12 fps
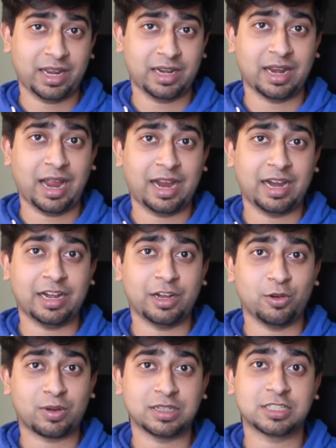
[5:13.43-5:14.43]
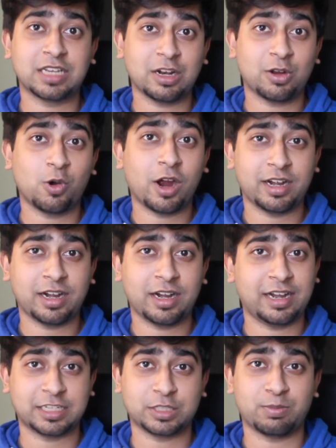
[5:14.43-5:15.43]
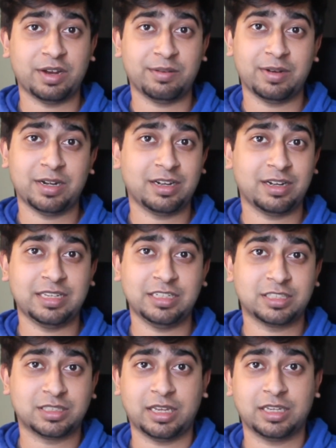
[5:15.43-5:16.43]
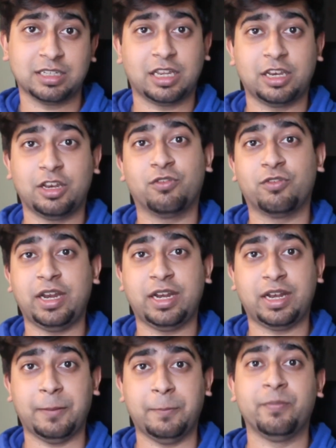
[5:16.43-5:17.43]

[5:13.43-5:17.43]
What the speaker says: and you can still go ahead and experiment these things in your free time.